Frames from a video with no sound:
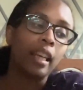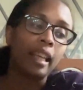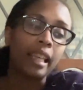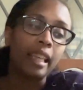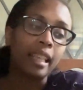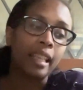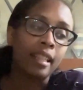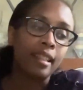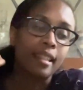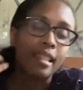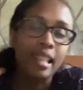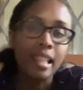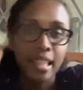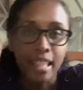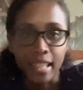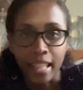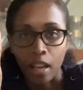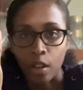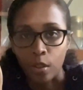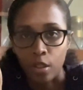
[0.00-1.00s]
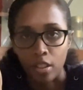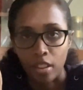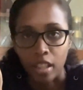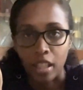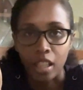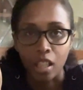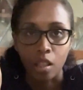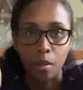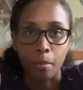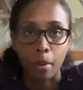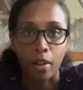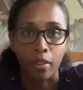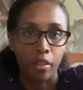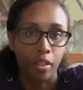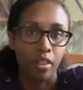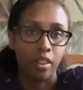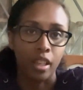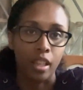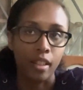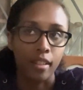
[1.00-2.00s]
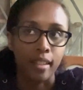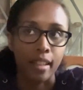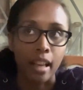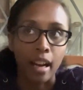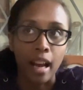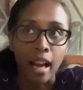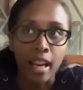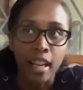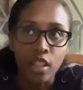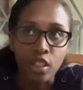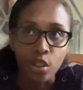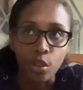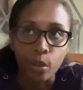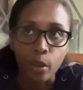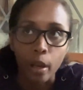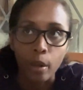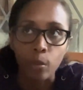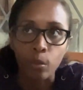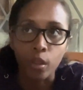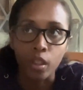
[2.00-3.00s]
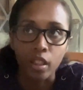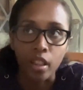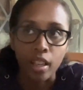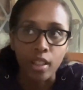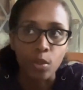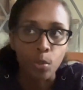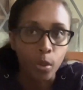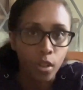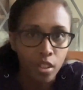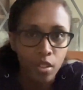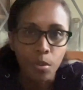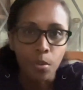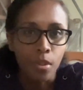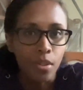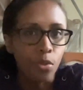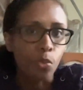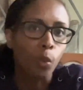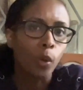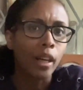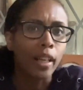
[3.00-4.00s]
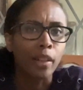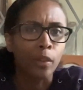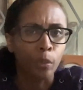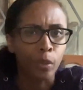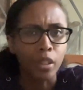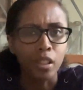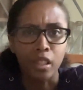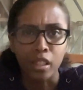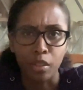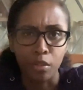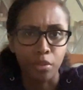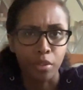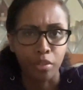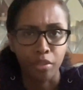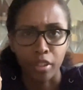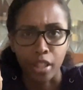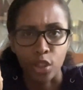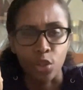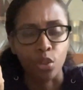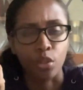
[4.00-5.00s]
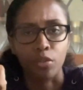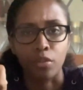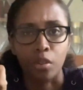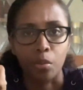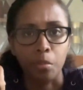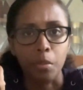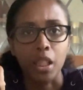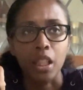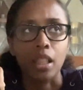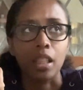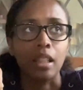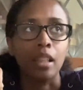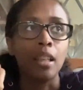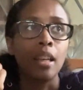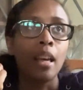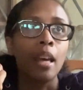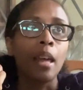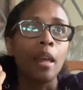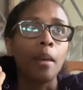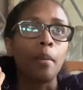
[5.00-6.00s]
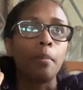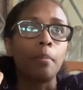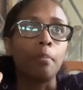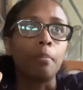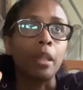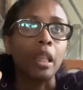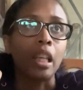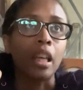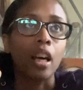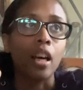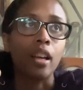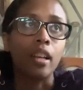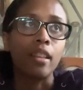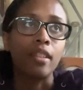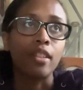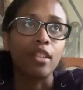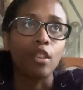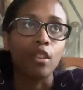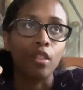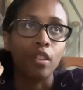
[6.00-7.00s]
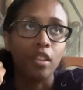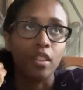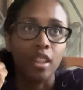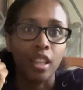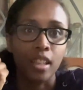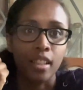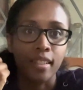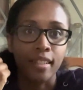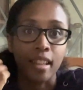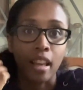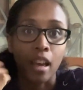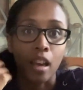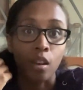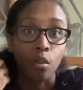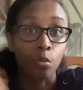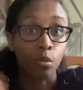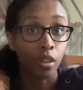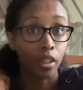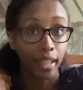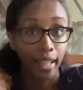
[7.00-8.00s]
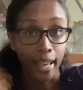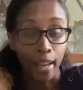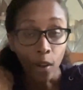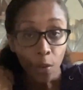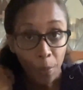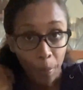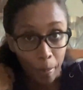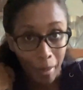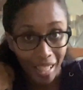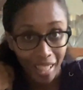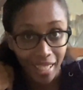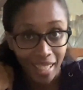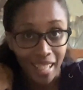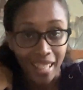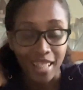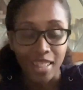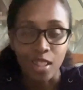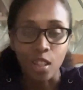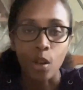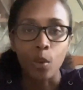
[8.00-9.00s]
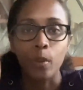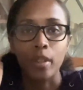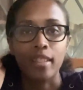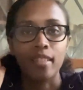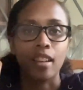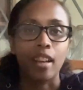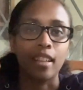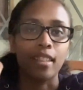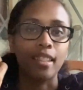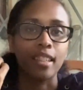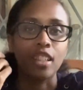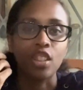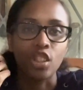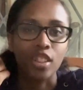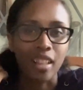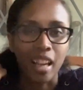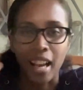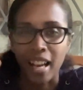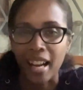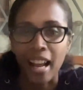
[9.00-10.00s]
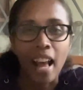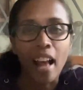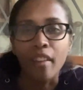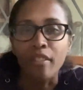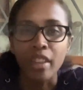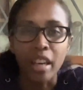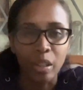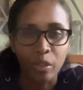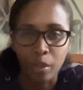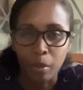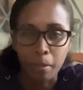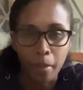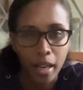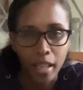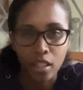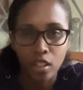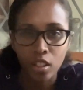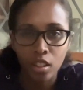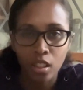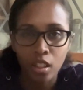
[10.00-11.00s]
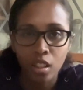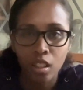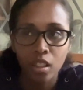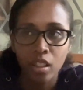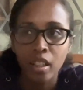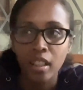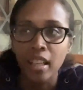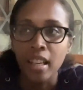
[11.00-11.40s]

in sitting down and thinking about the things that I do, I realized, well, this was a really good refresher for me, because they're the things that really help me. And it's always nice to just kind of have that reminder,